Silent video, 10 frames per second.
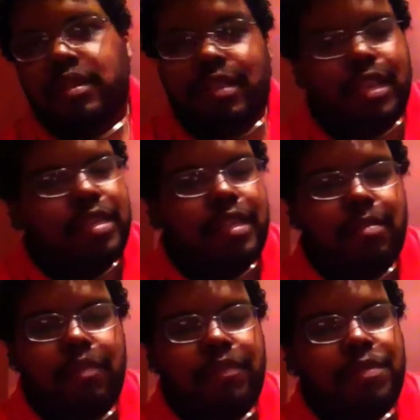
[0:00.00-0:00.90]
As I said
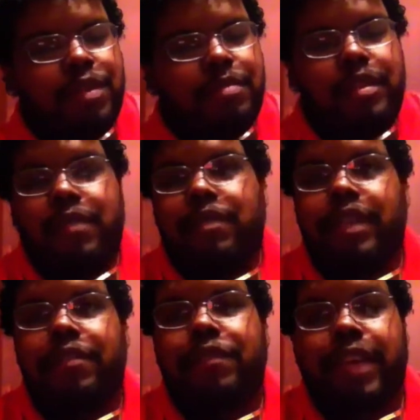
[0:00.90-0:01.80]
before, I'm
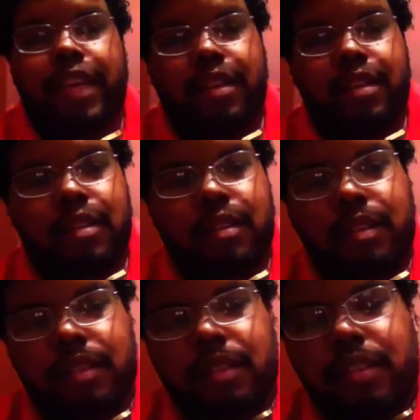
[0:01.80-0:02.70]
definitely a fan of the
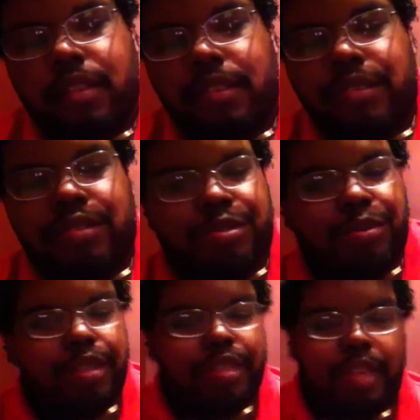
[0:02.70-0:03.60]

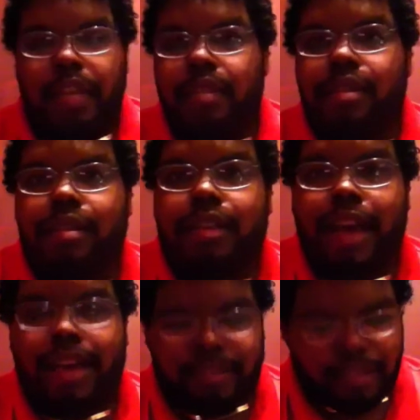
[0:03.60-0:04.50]
Jewish State and the
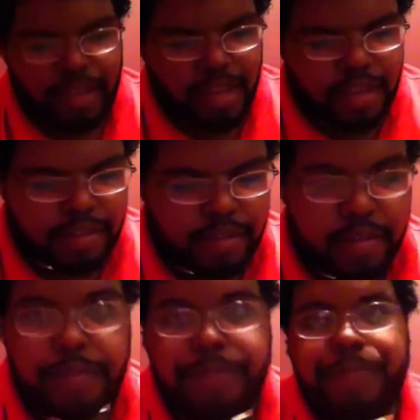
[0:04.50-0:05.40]
acid line,
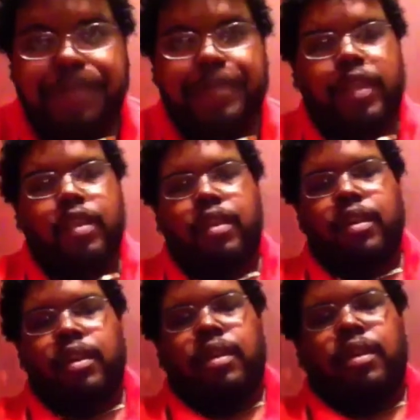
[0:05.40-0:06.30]
so
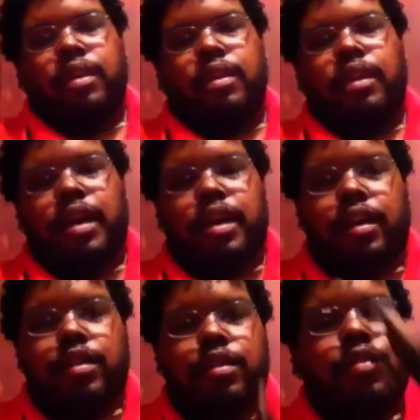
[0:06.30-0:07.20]

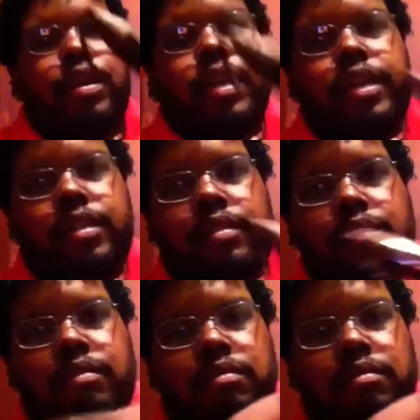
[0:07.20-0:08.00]
gonna go ahead and